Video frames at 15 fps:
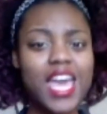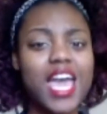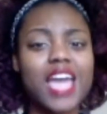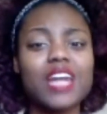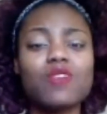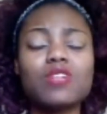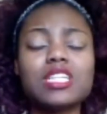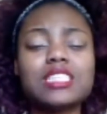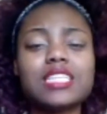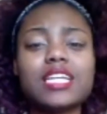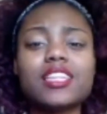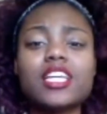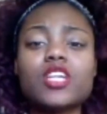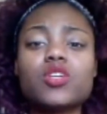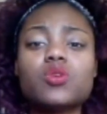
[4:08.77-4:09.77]
And I want to say
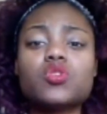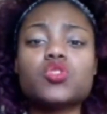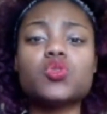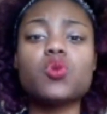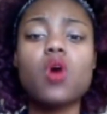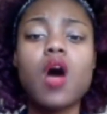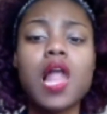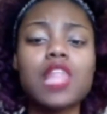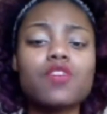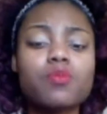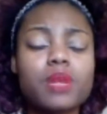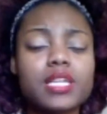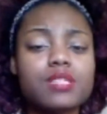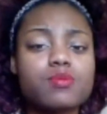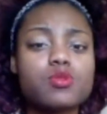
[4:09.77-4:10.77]
thank you to all of
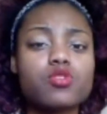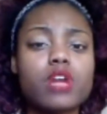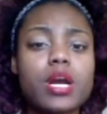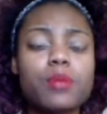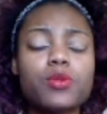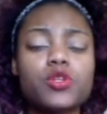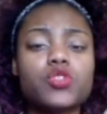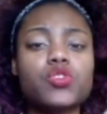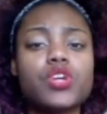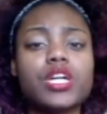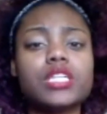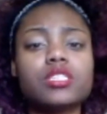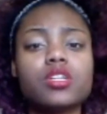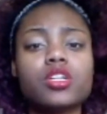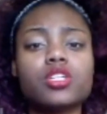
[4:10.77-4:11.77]
my subscribers. You
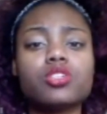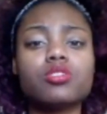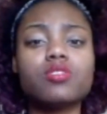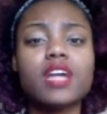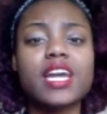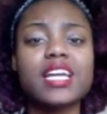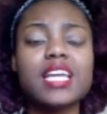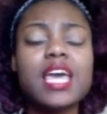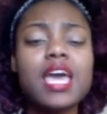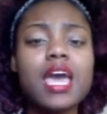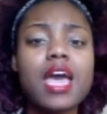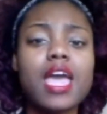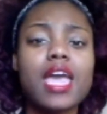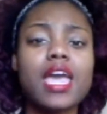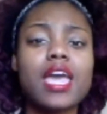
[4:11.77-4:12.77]
guys are great,
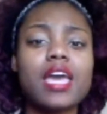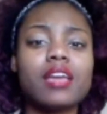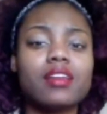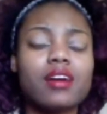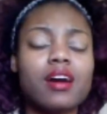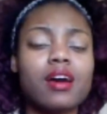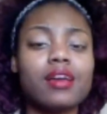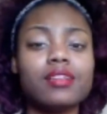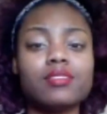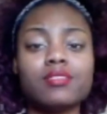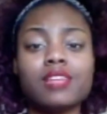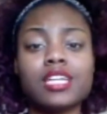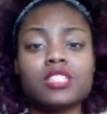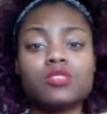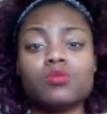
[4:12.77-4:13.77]
and
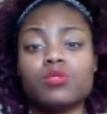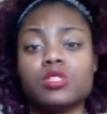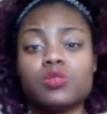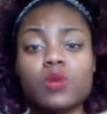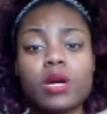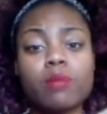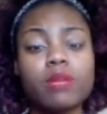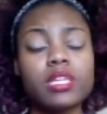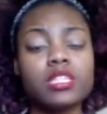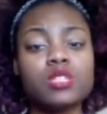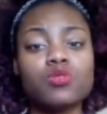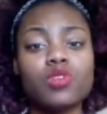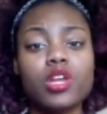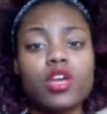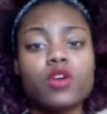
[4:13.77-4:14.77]
that's the reason why I make
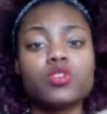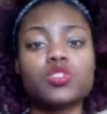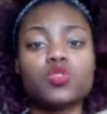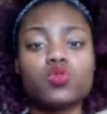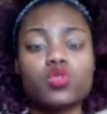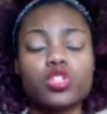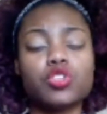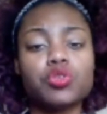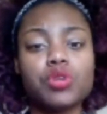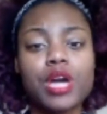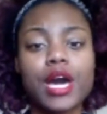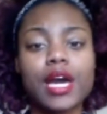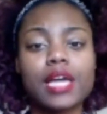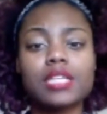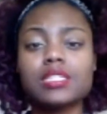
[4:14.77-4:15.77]
these videos, is for you
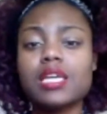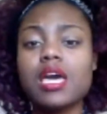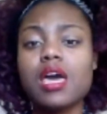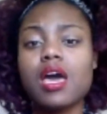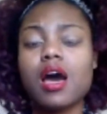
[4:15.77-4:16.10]
guys.